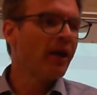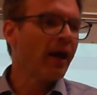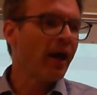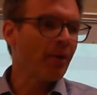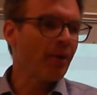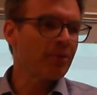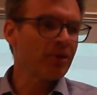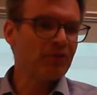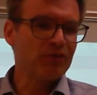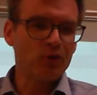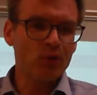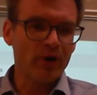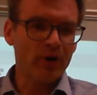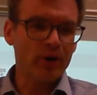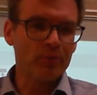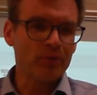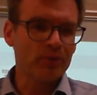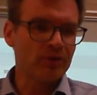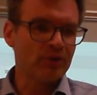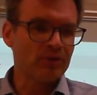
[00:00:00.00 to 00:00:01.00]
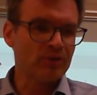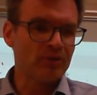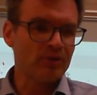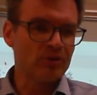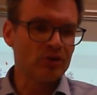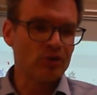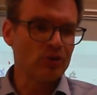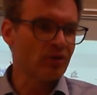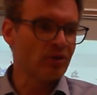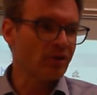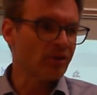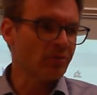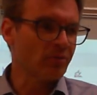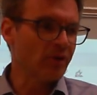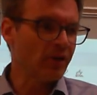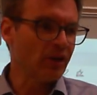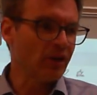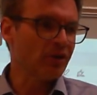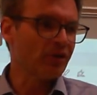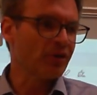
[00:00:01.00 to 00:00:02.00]
How many of you were able to do
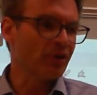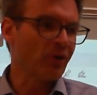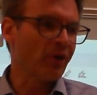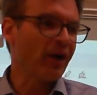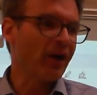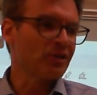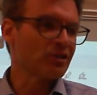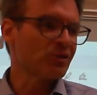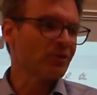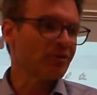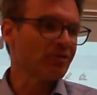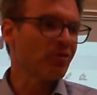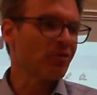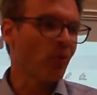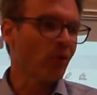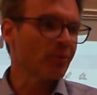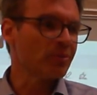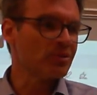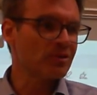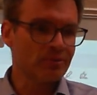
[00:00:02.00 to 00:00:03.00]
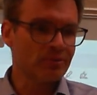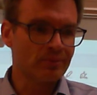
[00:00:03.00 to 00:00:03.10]
enter your answer in forms?